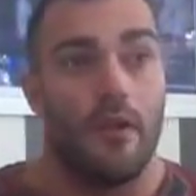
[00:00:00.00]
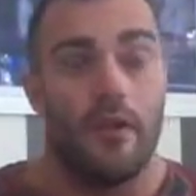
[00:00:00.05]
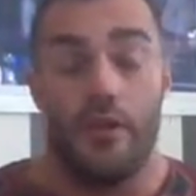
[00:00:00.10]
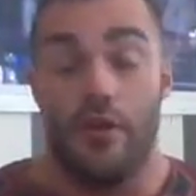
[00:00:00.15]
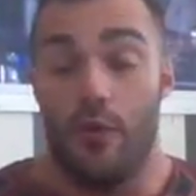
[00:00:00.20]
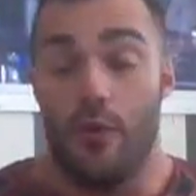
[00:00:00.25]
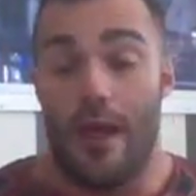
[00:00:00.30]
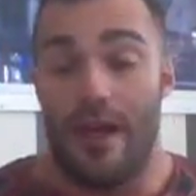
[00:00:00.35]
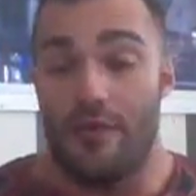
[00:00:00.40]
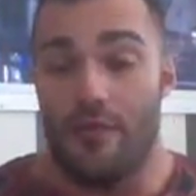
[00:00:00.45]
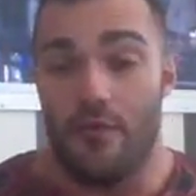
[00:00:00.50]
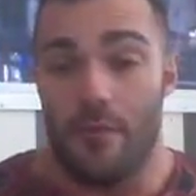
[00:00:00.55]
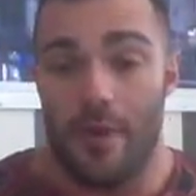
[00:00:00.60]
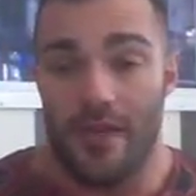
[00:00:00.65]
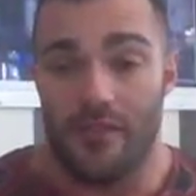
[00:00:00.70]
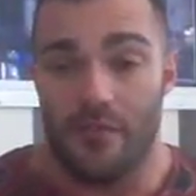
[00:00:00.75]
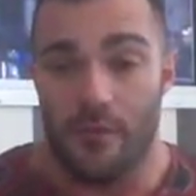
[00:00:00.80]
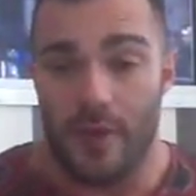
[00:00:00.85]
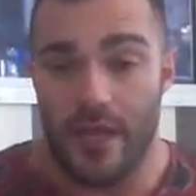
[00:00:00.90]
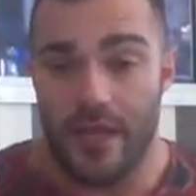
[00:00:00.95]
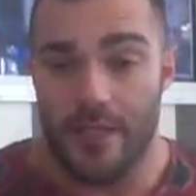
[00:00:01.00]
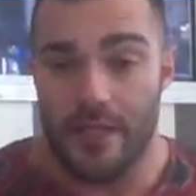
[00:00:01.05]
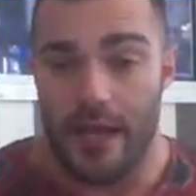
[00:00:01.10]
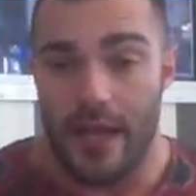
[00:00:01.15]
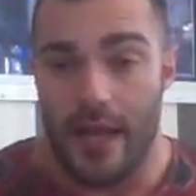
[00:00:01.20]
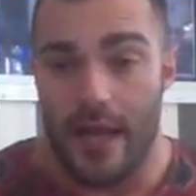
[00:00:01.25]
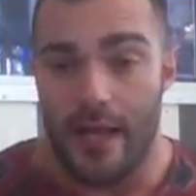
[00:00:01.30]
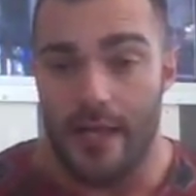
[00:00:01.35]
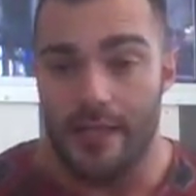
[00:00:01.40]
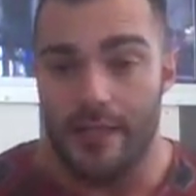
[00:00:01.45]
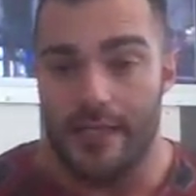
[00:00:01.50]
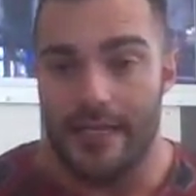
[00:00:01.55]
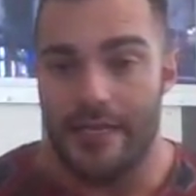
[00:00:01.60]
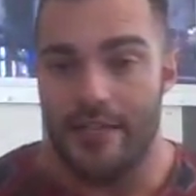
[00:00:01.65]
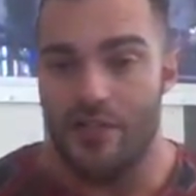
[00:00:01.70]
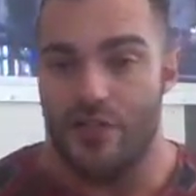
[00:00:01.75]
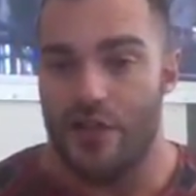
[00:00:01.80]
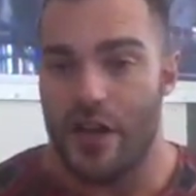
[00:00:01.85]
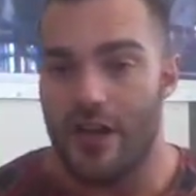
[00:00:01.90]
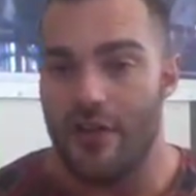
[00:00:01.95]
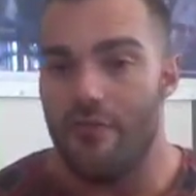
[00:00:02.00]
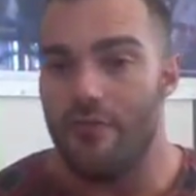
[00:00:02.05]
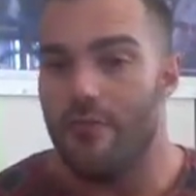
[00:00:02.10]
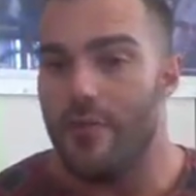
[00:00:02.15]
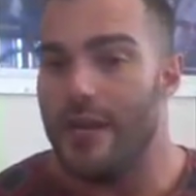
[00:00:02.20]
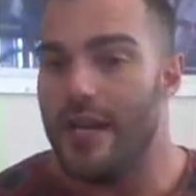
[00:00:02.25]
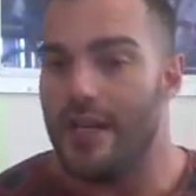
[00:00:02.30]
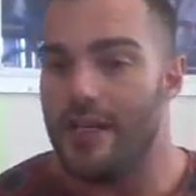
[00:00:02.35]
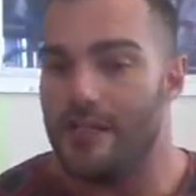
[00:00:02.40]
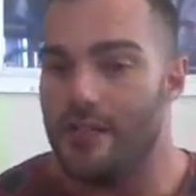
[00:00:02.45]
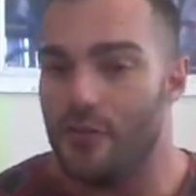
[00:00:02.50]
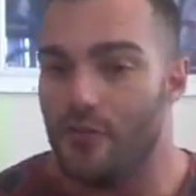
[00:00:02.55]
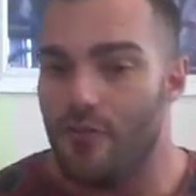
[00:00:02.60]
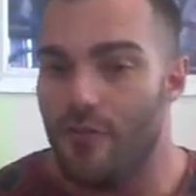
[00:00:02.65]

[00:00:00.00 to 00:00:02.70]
you enter a password and it generates a